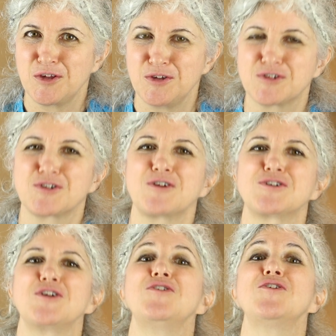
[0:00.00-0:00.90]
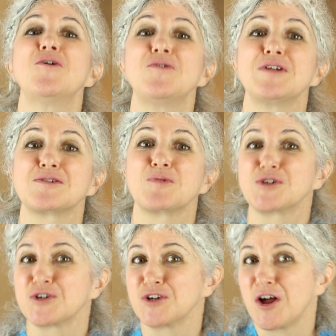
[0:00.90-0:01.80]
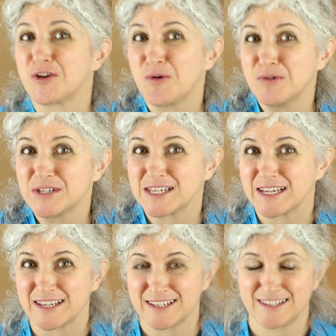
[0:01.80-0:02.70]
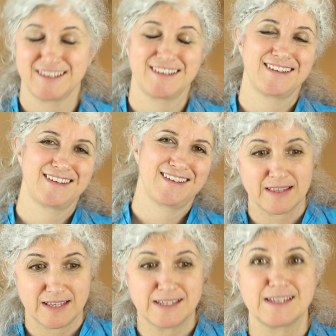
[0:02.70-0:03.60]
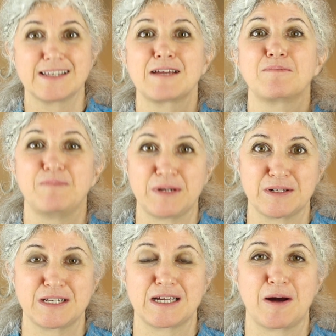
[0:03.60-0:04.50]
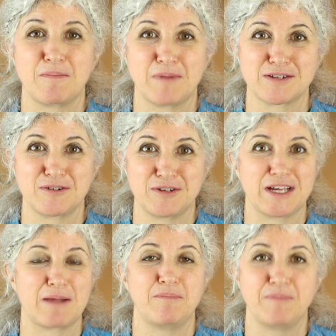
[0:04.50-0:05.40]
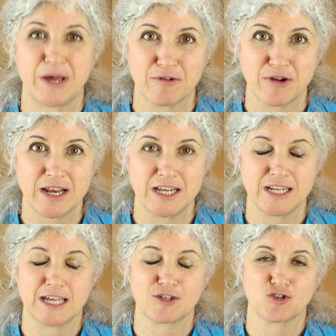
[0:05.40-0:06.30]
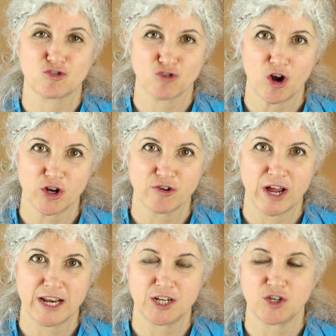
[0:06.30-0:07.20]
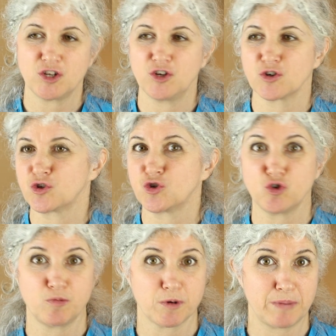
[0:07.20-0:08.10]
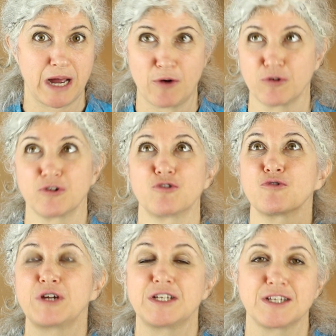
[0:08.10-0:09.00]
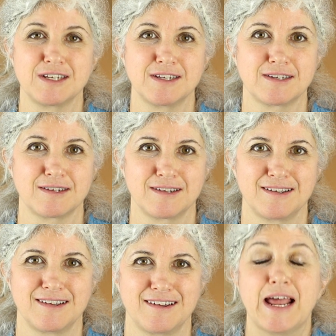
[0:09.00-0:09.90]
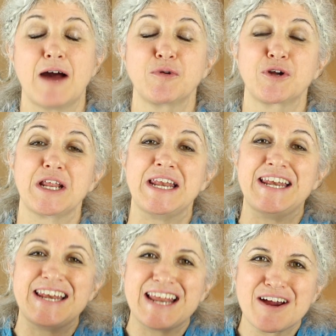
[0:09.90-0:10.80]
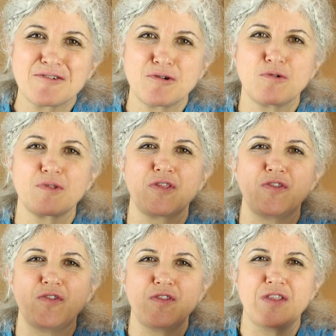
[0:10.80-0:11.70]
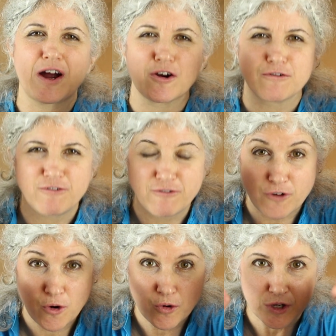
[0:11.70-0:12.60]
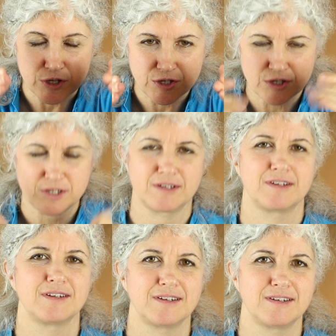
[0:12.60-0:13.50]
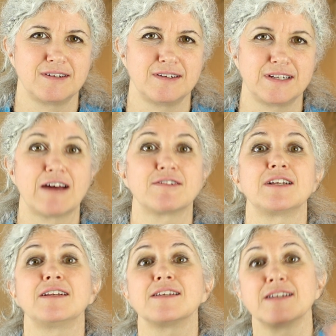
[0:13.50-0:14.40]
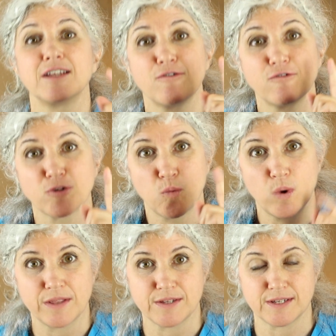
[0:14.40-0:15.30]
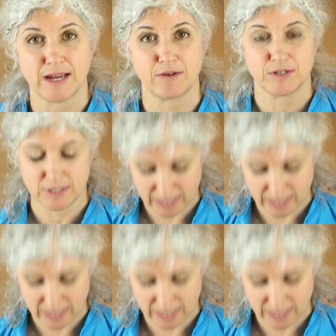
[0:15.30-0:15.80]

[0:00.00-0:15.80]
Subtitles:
start to notice what you're not noticing. This is like building a muscle. You get better at it, you get stronger at it, your superpower increases. Now we're gonna narrow our focus down to listening for one sound.